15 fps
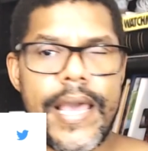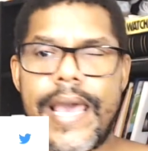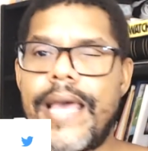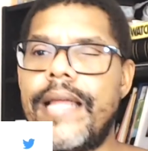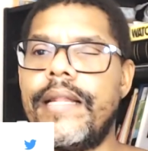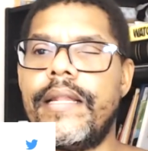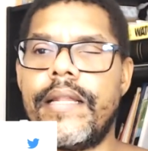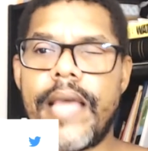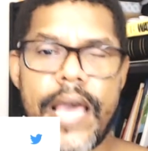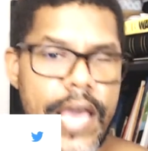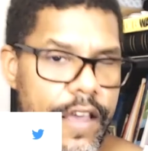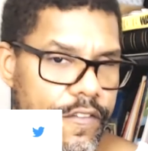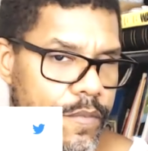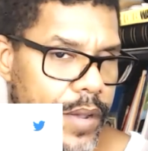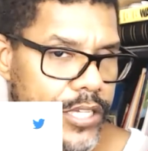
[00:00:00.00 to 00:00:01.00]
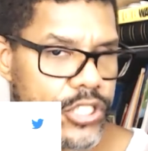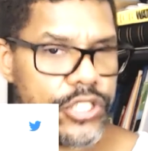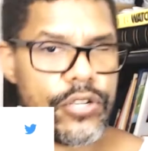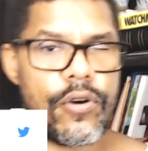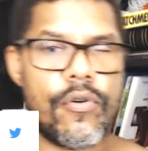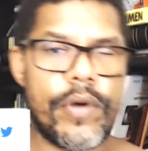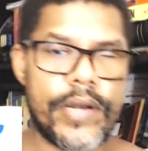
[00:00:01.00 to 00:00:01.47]
and have my
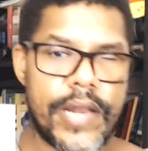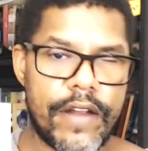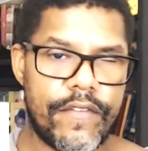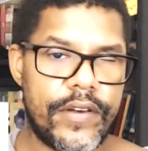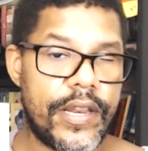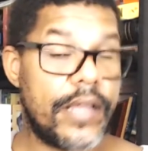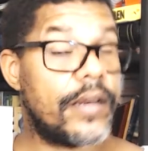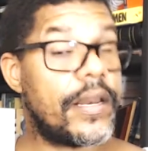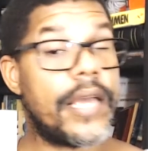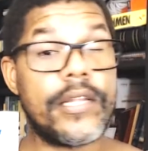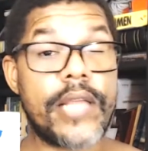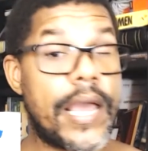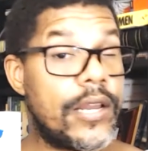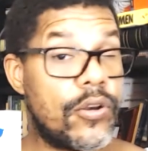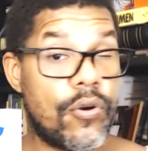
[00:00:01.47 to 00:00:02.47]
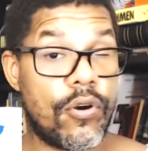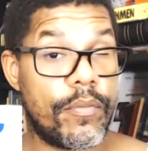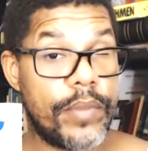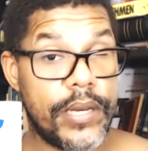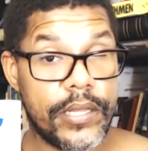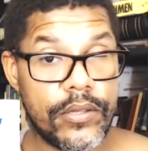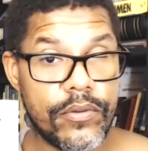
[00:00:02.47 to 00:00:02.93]
show and everything like I
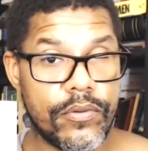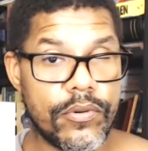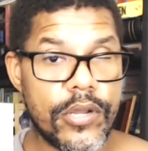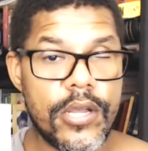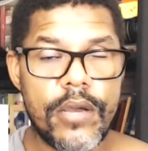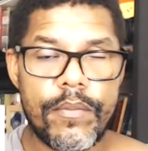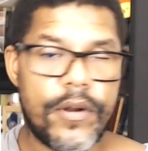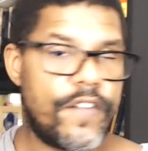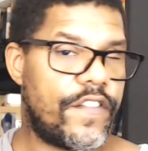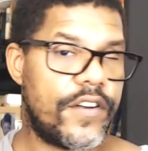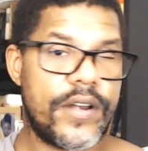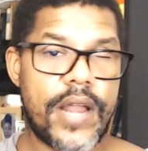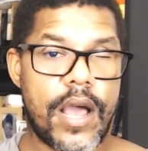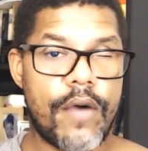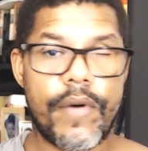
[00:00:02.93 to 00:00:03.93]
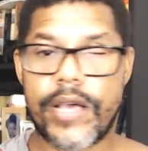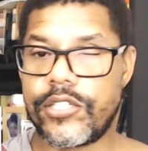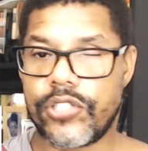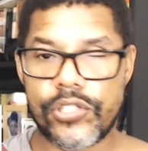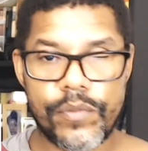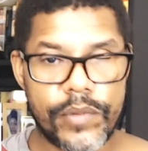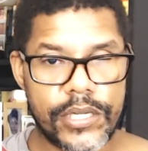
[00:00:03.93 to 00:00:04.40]
normally do. But for now, I
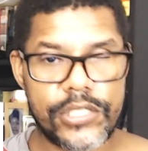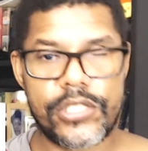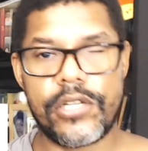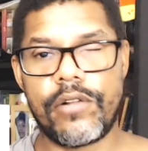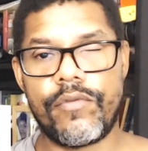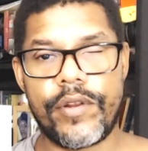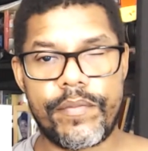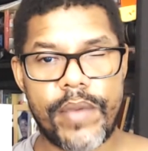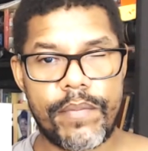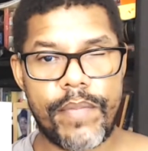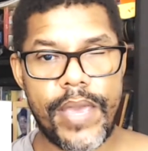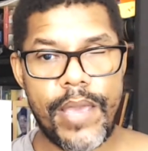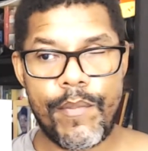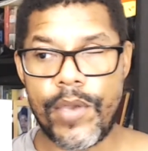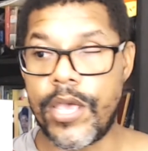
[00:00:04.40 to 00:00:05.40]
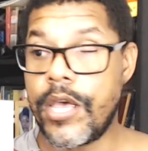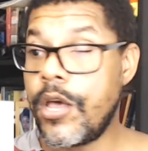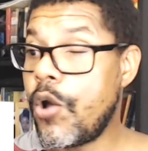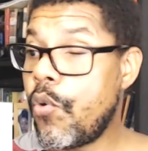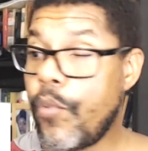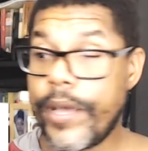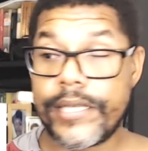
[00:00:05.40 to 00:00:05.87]
just want to chill with my baby,
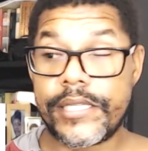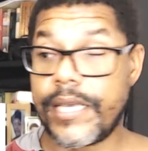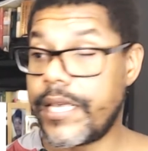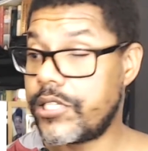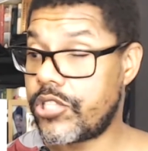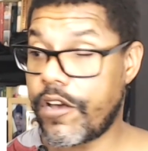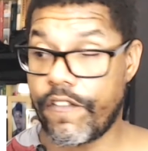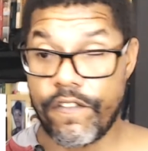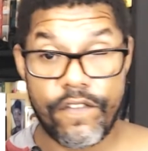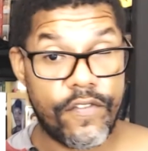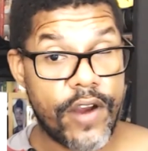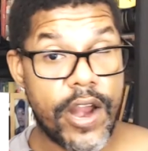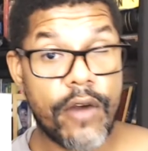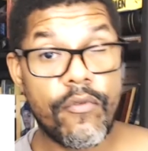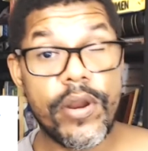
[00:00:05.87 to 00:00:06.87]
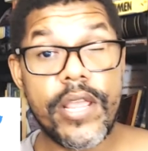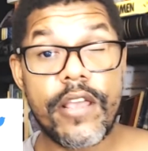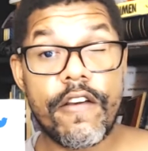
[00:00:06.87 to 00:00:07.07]
which is a very